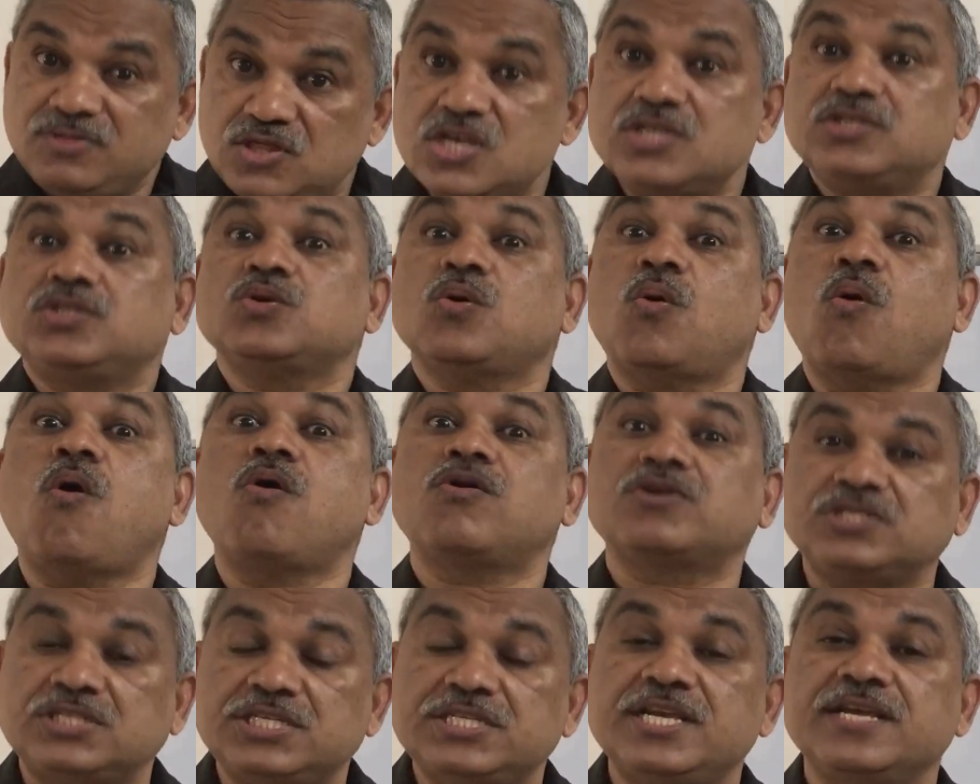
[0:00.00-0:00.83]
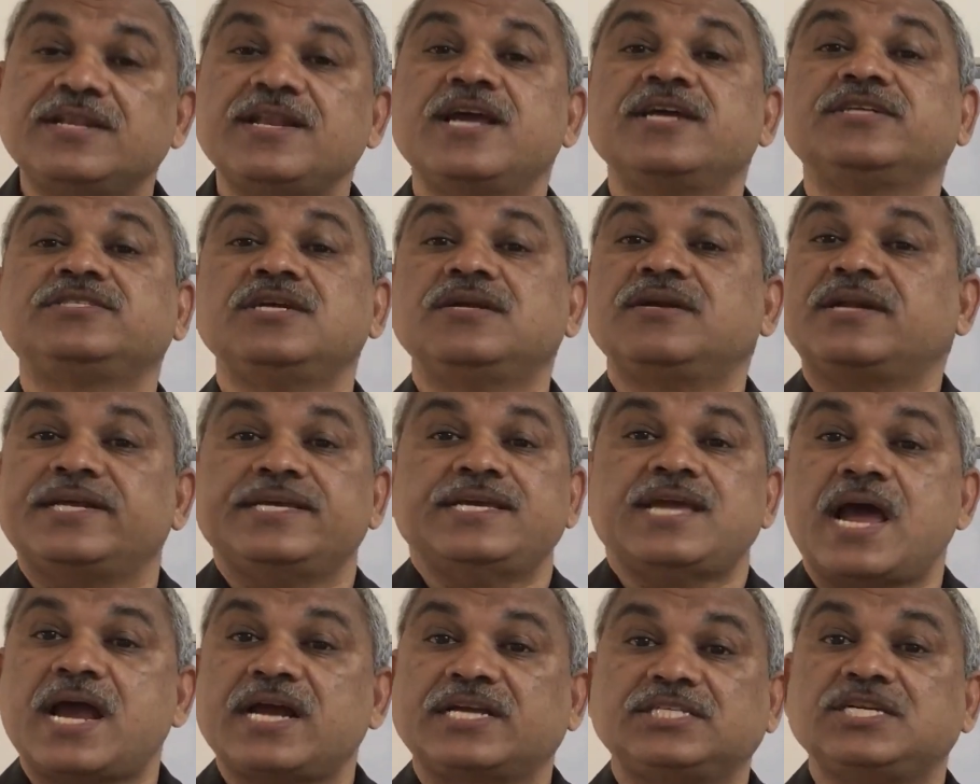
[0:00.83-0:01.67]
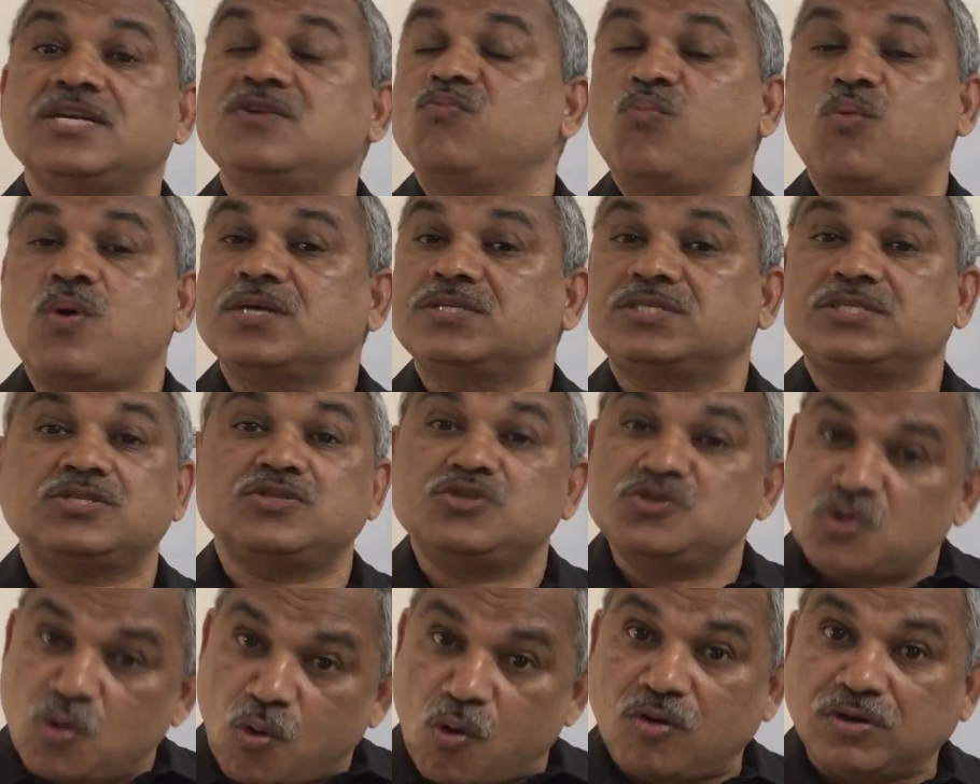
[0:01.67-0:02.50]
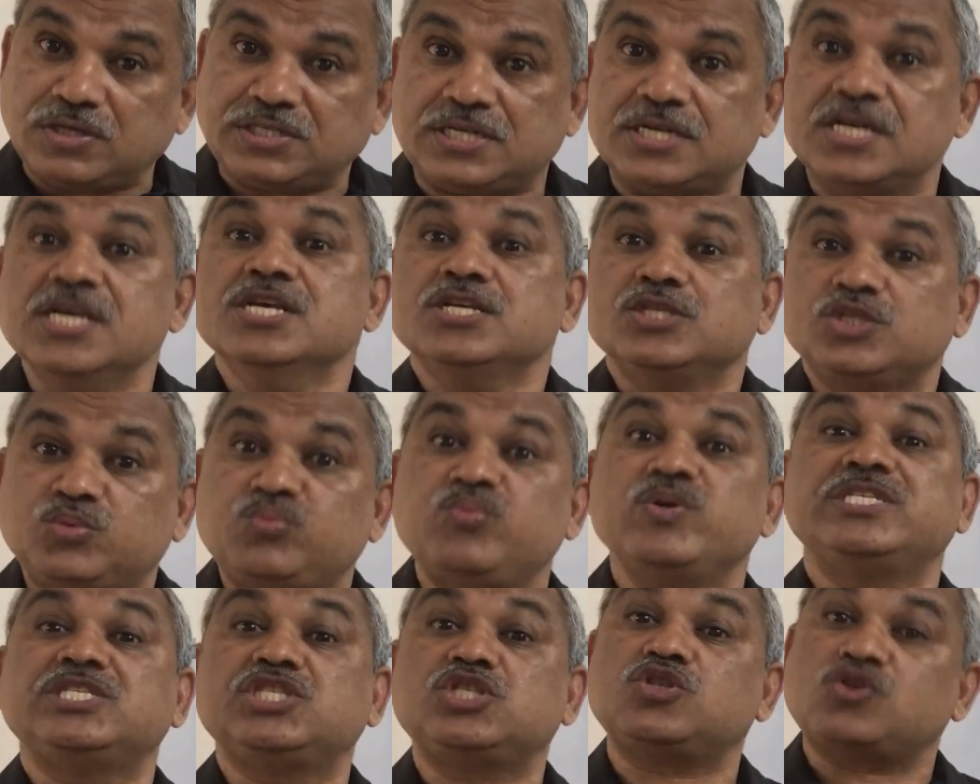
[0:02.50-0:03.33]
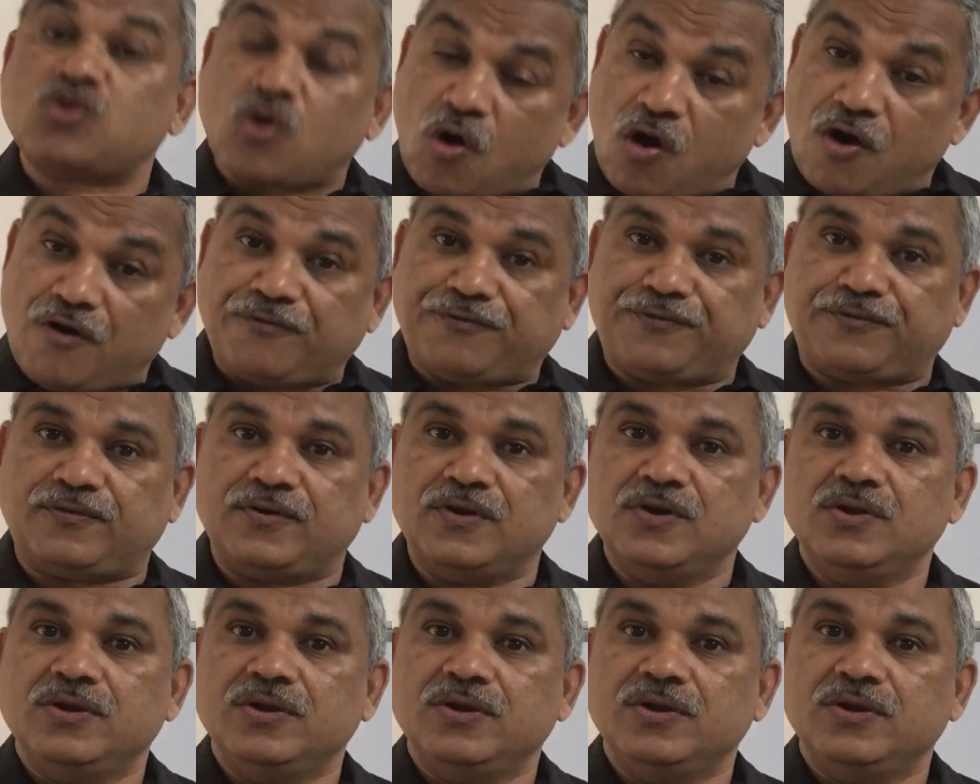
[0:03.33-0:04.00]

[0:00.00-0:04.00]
this oxygenation reaction was not switched off